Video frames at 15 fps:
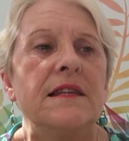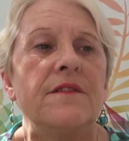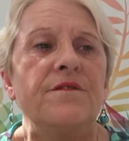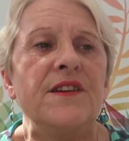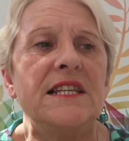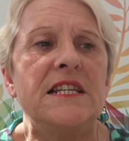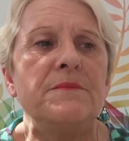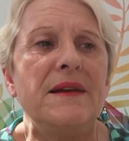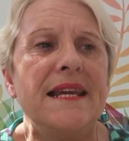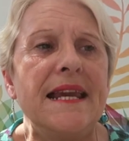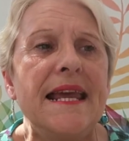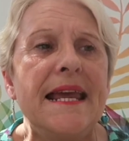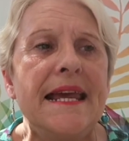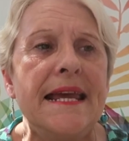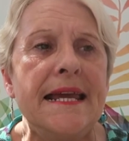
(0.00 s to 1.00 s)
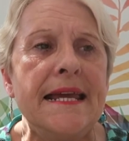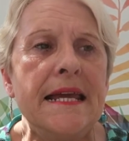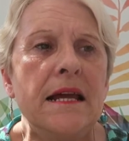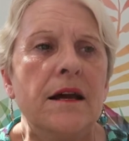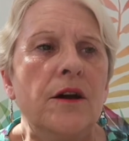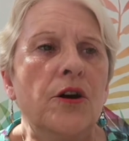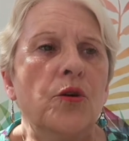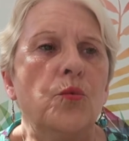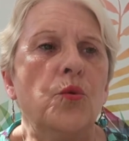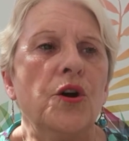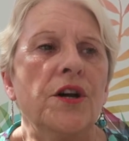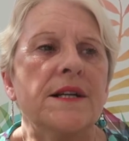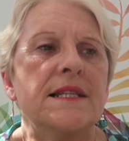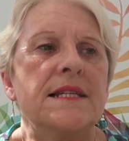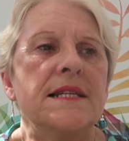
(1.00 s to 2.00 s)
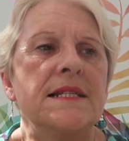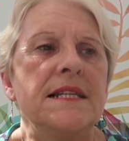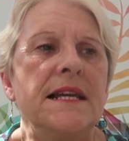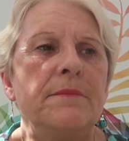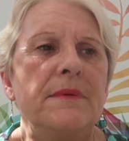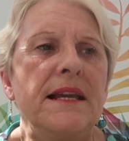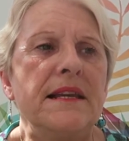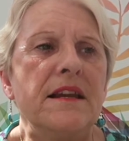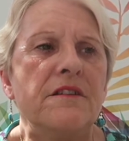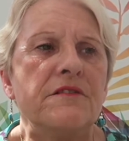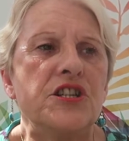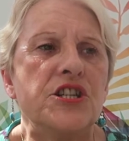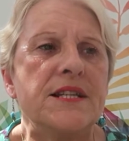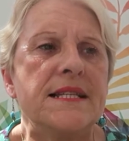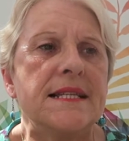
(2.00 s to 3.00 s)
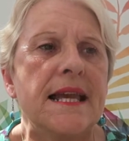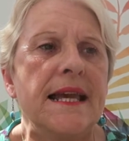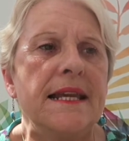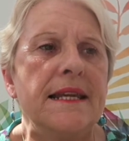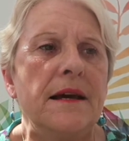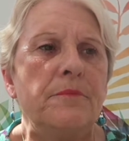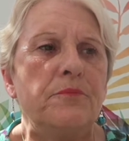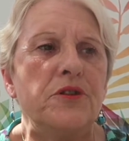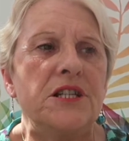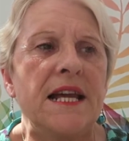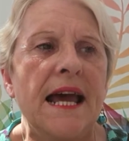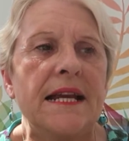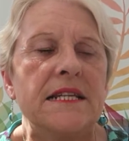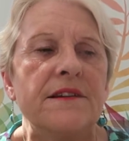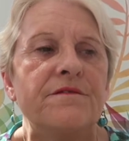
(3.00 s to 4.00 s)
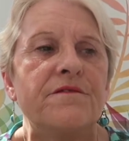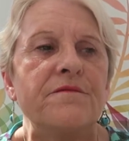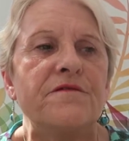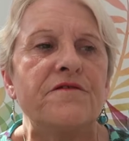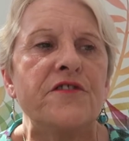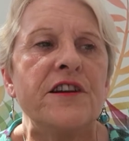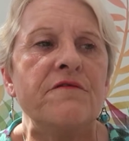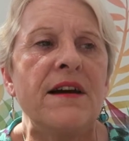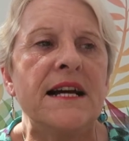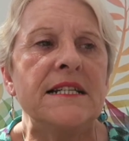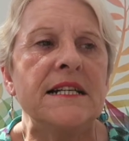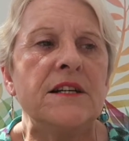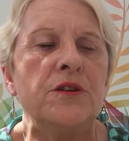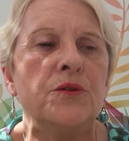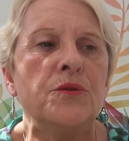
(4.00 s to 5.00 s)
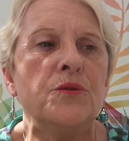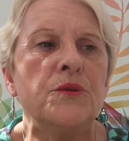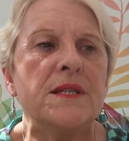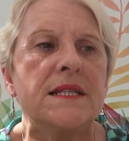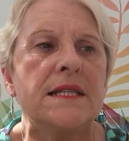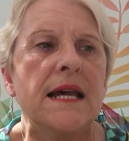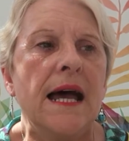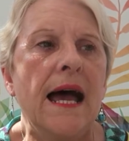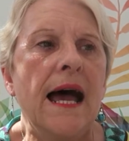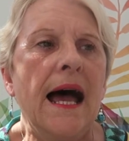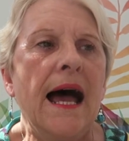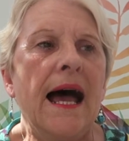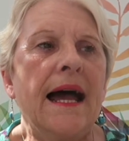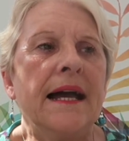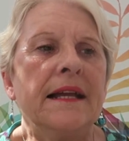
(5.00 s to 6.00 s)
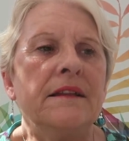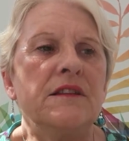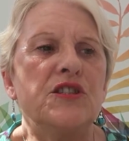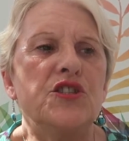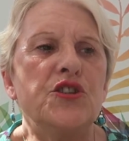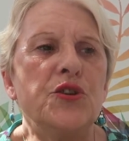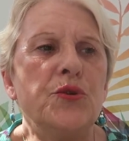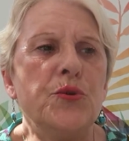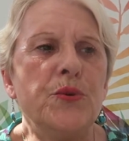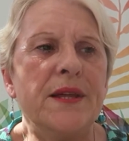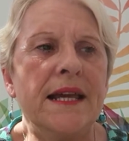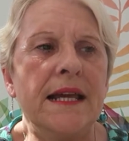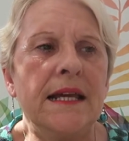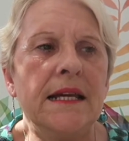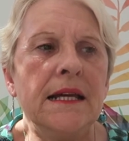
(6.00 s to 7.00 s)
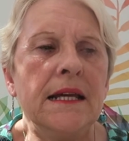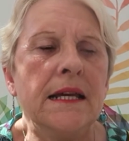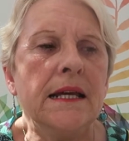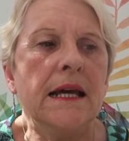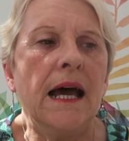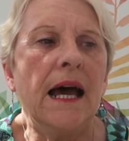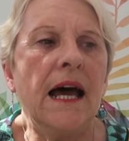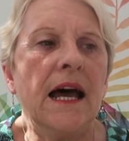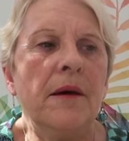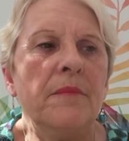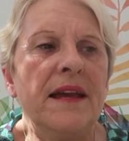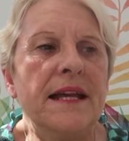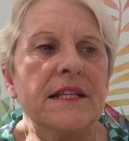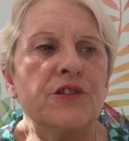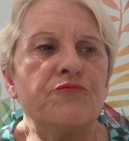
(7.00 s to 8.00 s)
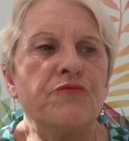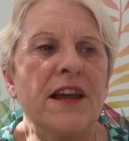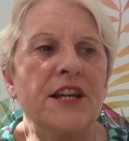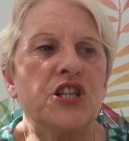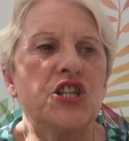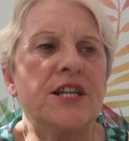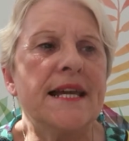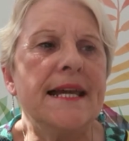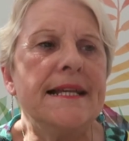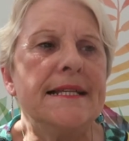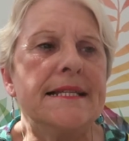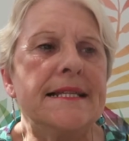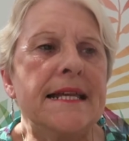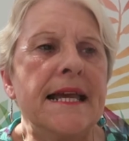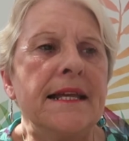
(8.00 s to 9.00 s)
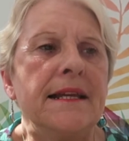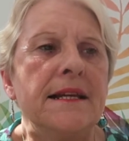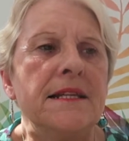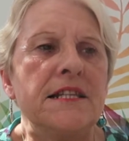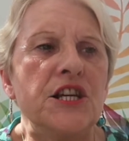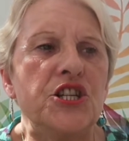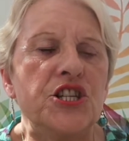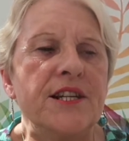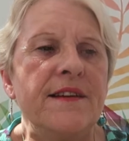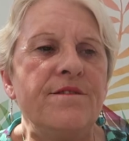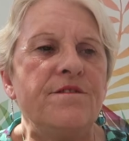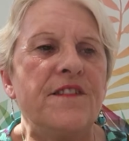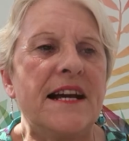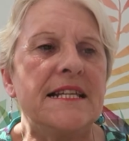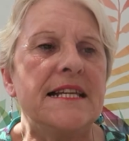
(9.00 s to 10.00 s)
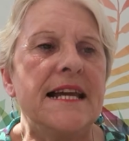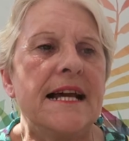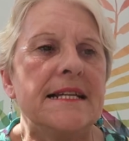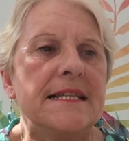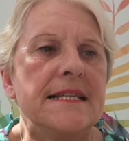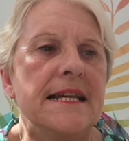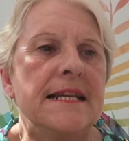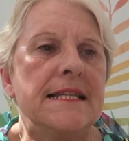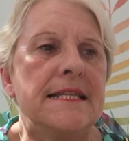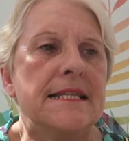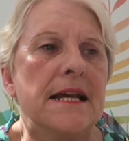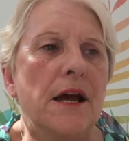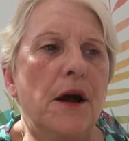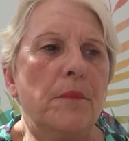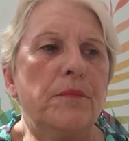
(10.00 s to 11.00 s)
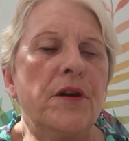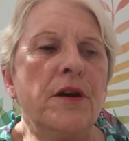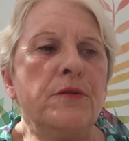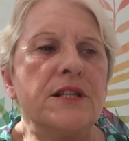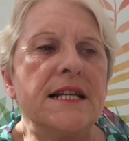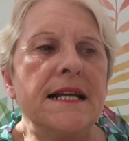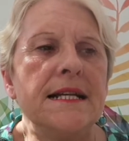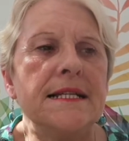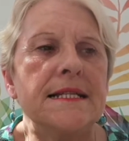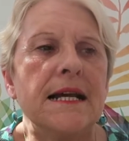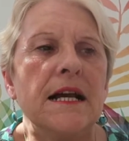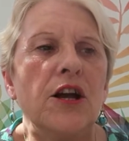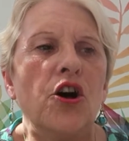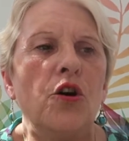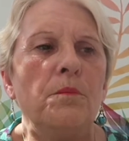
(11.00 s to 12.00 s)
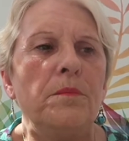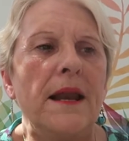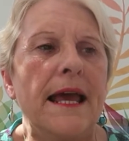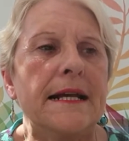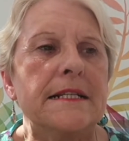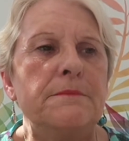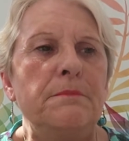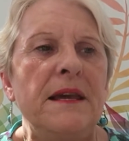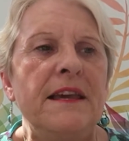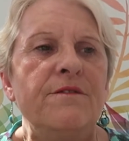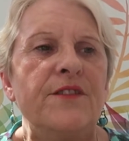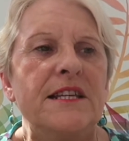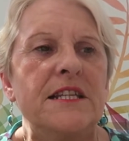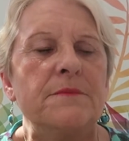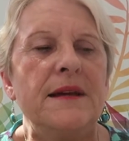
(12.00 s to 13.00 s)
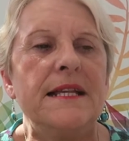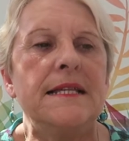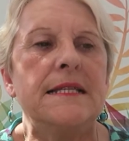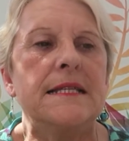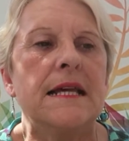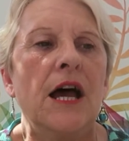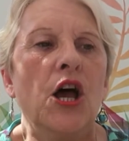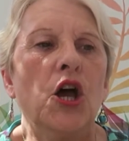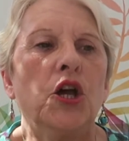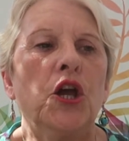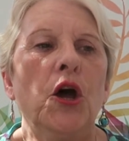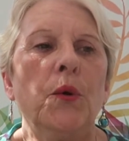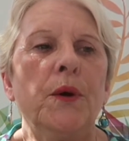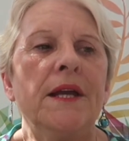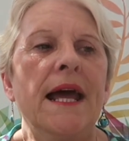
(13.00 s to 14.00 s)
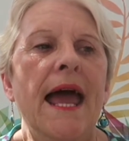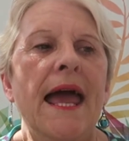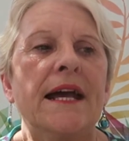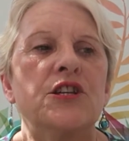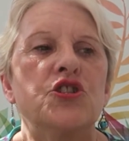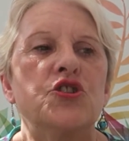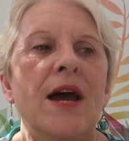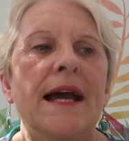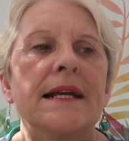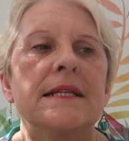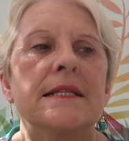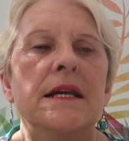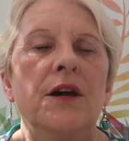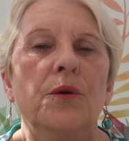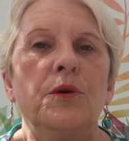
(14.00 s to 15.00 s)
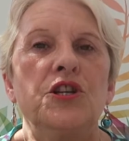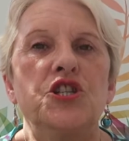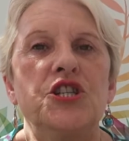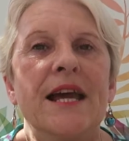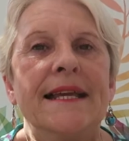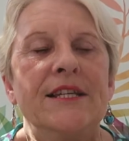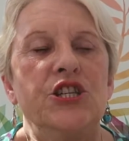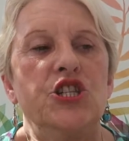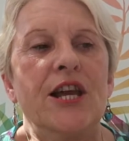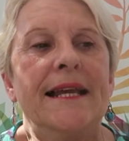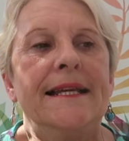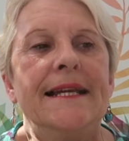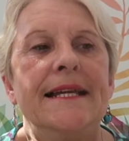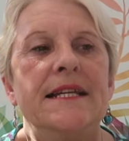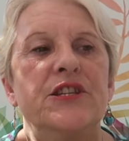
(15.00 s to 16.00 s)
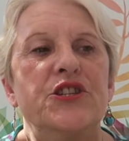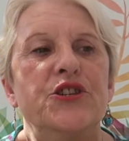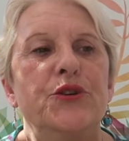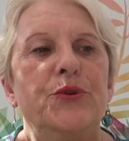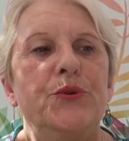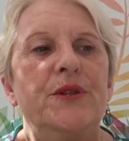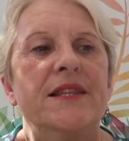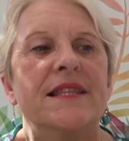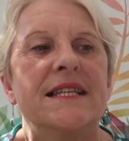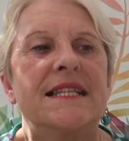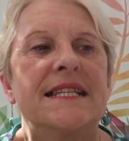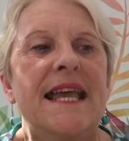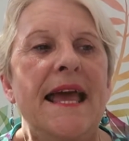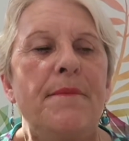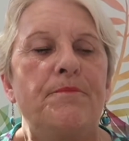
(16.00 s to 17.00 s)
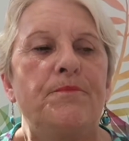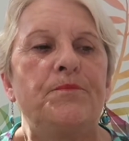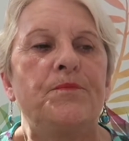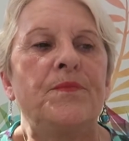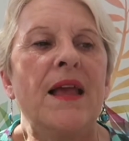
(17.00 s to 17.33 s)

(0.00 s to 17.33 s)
The vitamin E works to deeply nourish the skin and protect it from free radicals. And soothing, it's rich in skin conditioning fatty acids, proteins and complex B vitamins, coconut extracts which gently soothe the skin.